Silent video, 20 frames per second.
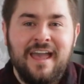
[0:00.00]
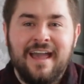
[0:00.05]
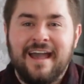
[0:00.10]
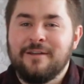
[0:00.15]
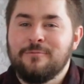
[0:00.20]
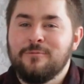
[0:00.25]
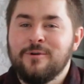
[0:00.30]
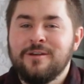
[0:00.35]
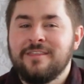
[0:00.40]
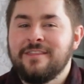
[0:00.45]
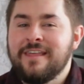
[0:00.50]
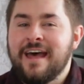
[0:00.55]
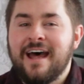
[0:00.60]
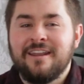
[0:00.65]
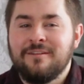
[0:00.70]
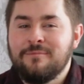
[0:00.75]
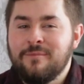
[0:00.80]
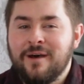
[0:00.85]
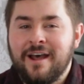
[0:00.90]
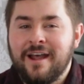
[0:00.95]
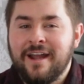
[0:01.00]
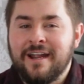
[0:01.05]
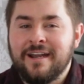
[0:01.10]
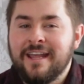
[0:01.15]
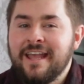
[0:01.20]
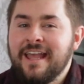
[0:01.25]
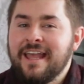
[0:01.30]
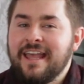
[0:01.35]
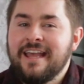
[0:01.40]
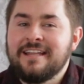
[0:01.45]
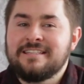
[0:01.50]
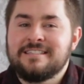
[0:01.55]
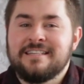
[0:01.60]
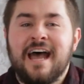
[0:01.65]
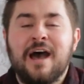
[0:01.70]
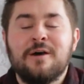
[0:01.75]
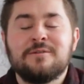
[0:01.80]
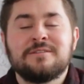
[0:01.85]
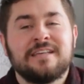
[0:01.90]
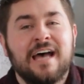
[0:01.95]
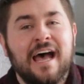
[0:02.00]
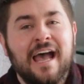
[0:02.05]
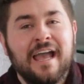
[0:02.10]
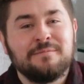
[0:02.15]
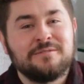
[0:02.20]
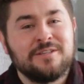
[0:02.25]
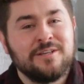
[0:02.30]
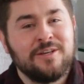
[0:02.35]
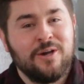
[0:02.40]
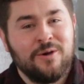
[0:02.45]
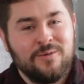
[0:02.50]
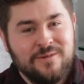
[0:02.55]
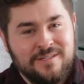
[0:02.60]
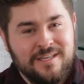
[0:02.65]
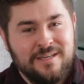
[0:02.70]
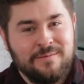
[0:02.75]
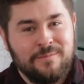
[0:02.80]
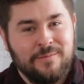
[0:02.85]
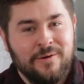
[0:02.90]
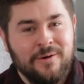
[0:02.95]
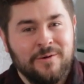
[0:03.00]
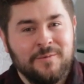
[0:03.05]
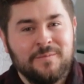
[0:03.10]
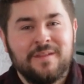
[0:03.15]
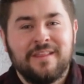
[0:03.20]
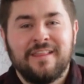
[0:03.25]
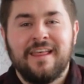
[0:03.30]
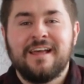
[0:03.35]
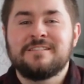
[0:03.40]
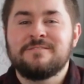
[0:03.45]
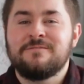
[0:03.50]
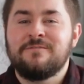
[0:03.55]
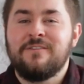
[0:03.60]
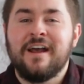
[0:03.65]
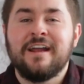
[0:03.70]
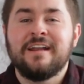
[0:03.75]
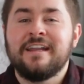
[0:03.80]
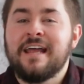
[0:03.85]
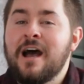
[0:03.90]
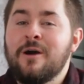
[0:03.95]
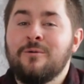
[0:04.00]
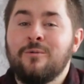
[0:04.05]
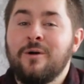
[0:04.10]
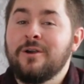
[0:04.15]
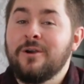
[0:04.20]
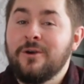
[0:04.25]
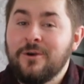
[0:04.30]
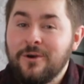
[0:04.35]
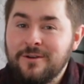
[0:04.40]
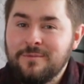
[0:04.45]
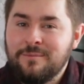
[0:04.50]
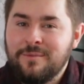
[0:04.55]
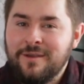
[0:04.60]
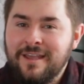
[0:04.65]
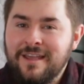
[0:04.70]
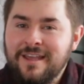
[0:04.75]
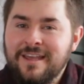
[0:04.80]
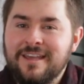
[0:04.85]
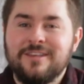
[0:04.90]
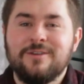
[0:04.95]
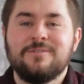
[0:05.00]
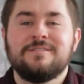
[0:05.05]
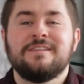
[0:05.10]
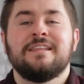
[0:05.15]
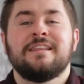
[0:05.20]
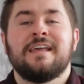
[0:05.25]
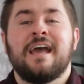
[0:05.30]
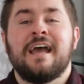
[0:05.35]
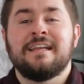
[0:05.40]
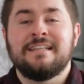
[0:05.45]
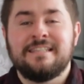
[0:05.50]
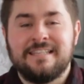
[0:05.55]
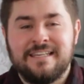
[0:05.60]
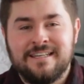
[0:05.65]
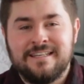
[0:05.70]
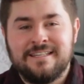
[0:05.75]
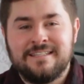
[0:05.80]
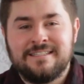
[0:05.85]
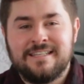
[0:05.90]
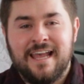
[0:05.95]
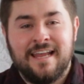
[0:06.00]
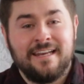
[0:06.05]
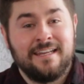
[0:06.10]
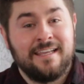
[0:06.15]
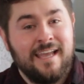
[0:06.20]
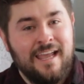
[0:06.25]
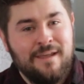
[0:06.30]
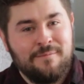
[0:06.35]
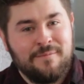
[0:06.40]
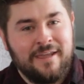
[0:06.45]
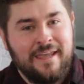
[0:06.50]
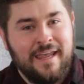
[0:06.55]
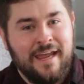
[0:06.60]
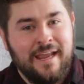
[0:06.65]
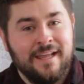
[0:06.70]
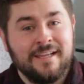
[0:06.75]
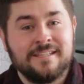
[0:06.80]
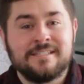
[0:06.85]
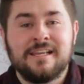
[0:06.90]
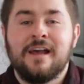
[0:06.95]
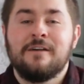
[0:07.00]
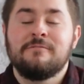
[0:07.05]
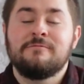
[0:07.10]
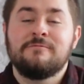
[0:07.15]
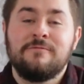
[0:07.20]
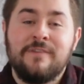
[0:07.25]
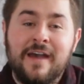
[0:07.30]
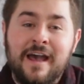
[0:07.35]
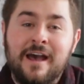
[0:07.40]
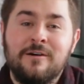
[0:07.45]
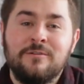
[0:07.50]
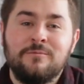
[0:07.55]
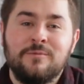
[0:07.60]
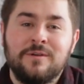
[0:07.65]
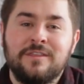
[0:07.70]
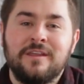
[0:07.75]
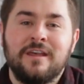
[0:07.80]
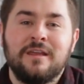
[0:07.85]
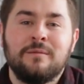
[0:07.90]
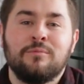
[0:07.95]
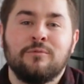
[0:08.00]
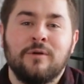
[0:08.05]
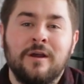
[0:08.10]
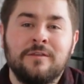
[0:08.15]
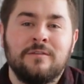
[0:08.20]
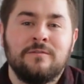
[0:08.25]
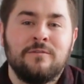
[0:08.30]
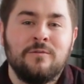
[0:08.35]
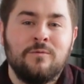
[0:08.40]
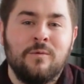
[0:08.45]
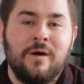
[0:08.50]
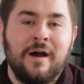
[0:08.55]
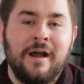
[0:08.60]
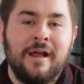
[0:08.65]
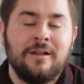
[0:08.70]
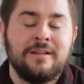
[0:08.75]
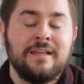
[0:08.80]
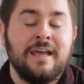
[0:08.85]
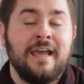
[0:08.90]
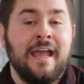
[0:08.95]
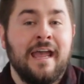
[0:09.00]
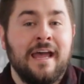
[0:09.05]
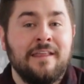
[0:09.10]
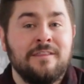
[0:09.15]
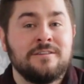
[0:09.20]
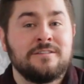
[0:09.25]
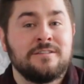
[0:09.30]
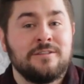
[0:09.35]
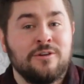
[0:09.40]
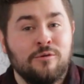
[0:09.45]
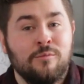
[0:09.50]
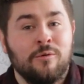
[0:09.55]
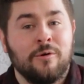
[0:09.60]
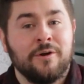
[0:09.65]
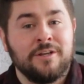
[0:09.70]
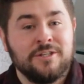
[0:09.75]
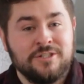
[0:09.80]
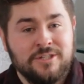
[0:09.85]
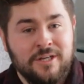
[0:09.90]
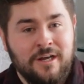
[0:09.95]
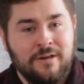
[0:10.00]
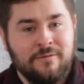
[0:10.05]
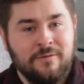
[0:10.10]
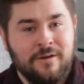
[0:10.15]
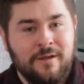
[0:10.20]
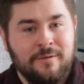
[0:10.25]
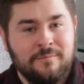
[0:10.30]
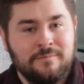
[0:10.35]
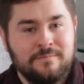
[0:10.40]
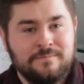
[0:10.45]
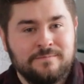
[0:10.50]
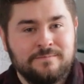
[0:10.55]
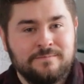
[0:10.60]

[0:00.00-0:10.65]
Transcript: And with that in mind, it's now time to go deeper. Let's find out what could be using the ideas and game mechanics found within Breath of the Wild and the snowboarding genre.